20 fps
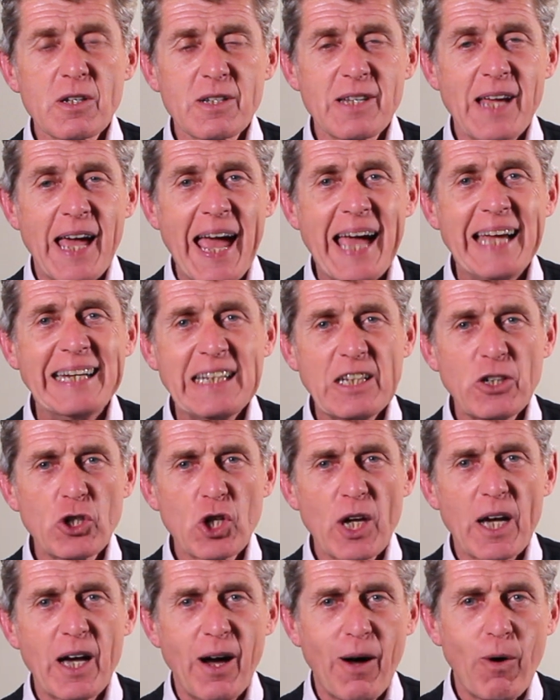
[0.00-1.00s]
to any
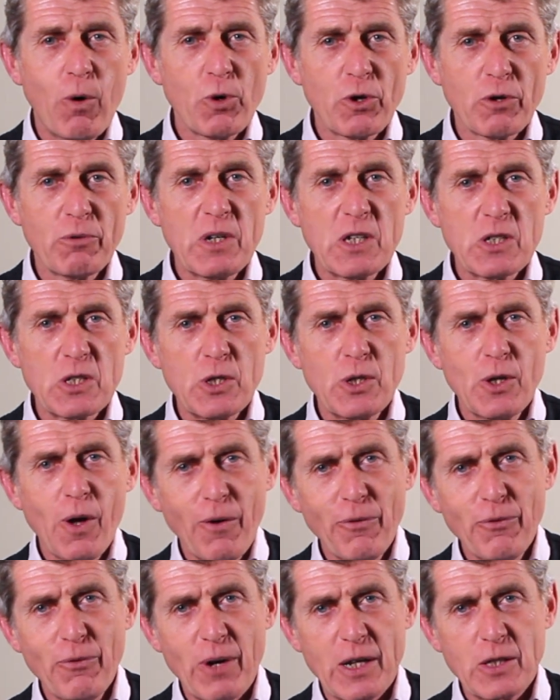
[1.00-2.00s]
shareholder who is
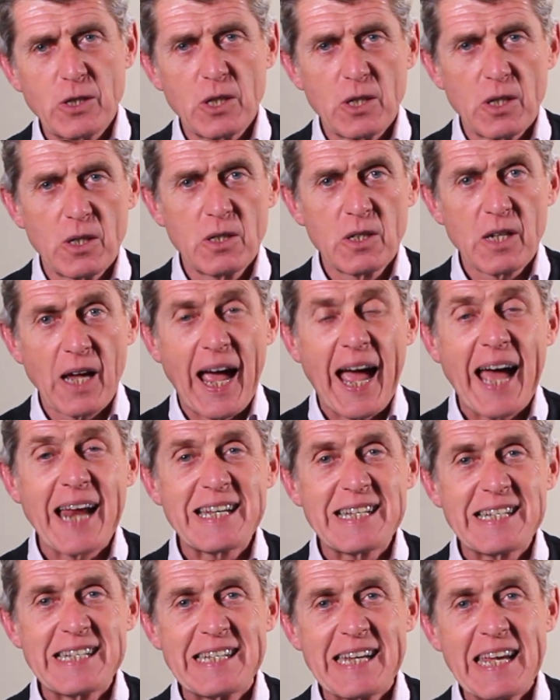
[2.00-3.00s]
non-resident
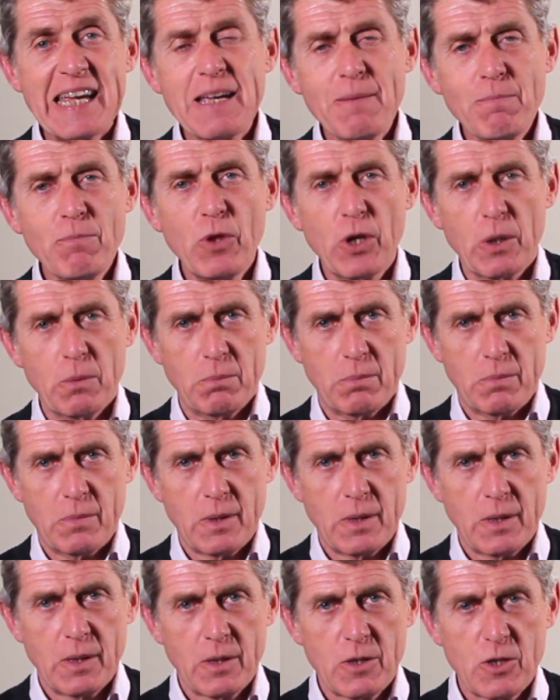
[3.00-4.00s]
and deem them
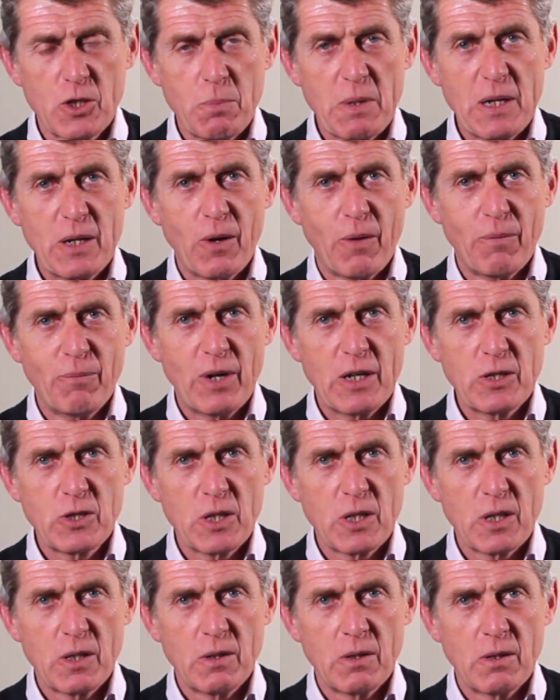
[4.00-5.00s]
to be
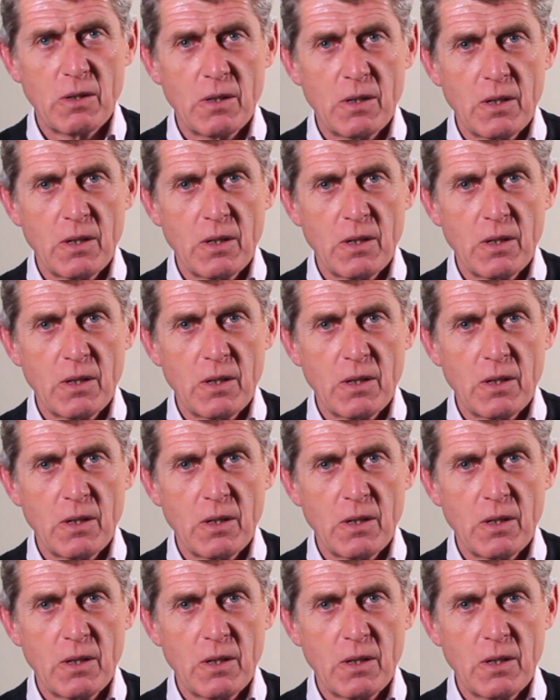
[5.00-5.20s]
non-resident.